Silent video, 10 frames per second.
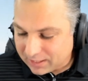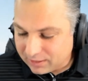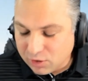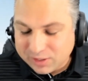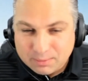
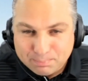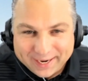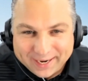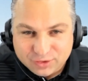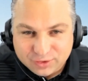New England
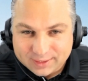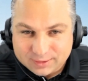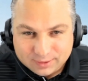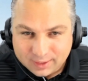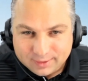
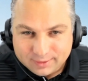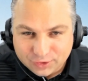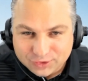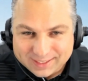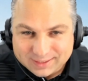Patriots, their
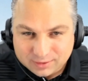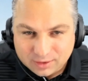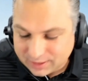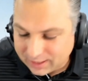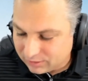season
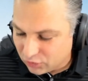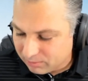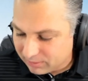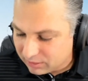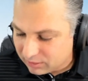looks like
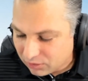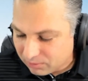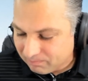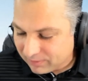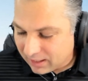doom and
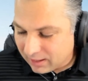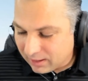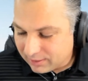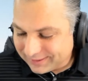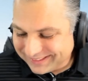gloom.
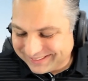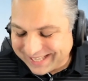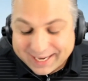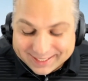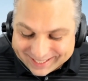
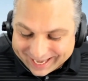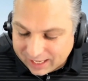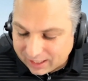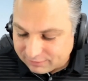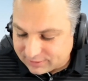Staying in the
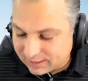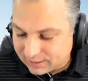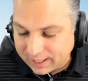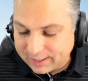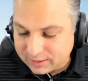AFC,
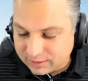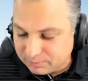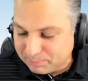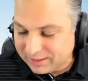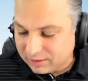Titans
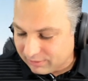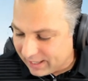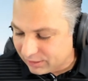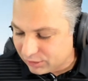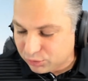beat the
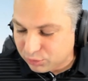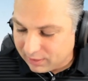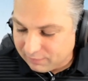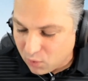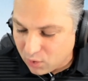Raiders
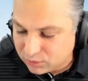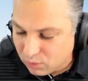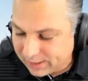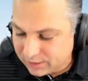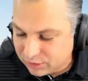24
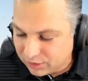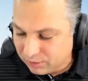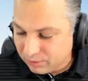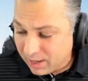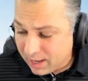
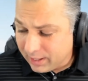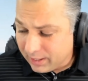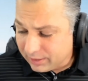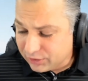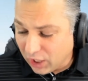22.
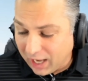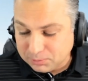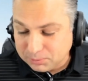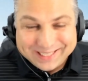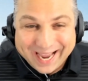Josh
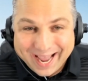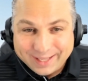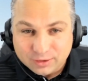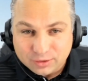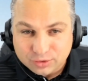
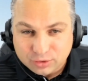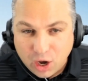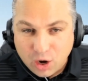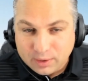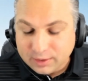McDaniels
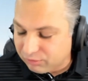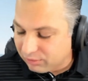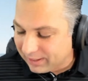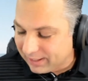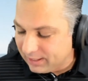0
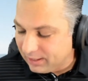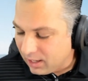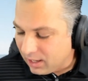3